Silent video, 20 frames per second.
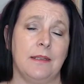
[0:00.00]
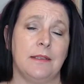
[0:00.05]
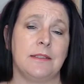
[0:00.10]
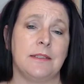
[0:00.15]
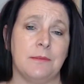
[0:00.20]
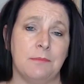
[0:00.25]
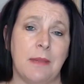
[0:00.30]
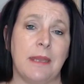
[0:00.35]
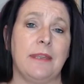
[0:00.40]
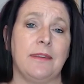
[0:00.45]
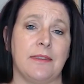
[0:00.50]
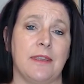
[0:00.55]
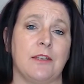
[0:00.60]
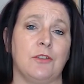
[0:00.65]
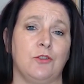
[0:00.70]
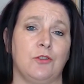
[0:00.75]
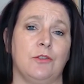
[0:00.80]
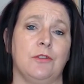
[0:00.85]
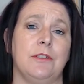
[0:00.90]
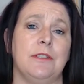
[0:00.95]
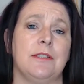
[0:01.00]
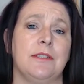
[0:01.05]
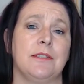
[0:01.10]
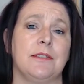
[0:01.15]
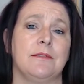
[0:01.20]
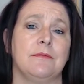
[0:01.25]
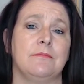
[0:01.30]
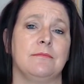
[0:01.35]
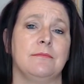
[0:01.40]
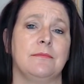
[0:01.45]
to make that
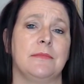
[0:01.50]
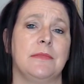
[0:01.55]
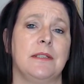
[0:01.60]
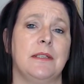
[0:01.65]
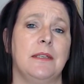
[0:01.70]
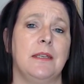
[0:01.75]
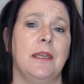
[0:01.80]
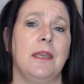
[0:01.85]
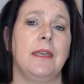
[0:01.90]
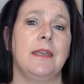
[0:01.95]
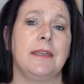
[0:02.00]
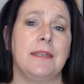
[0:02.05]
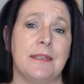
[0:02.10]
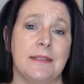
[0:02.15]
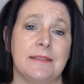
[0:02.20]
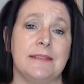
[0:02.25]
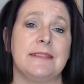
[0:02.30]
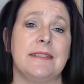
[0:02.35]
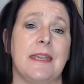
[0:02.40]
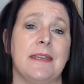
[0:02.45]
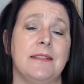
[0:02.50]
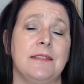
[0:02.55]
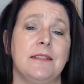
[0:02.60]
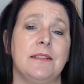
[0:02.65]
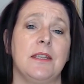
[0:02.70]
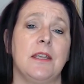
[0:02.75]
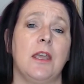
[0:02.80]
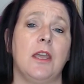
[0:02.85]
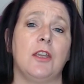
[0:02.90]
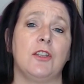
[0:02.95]
choice. Consent
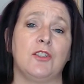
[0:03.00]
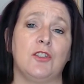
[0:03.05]
has